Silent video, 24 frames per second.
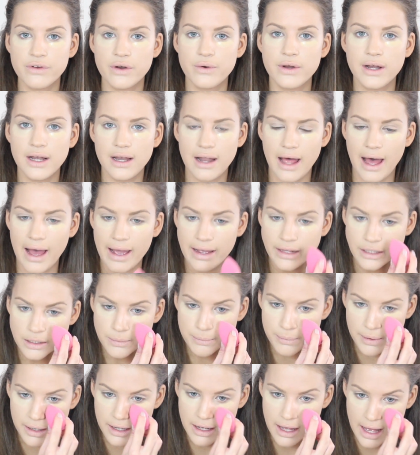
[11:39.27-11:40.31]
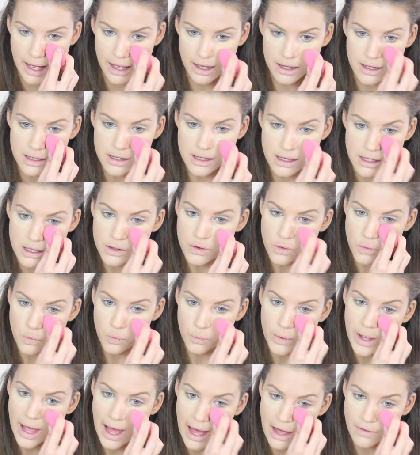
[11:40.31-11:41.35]
very light, but
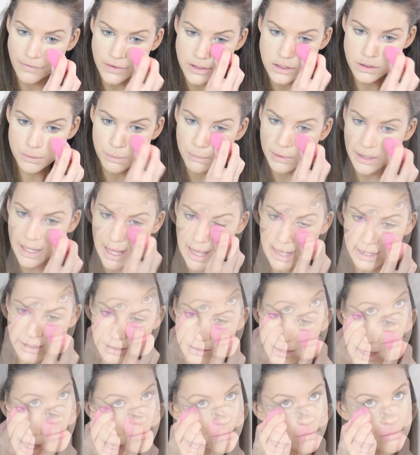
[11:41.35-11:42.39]
we have to blend.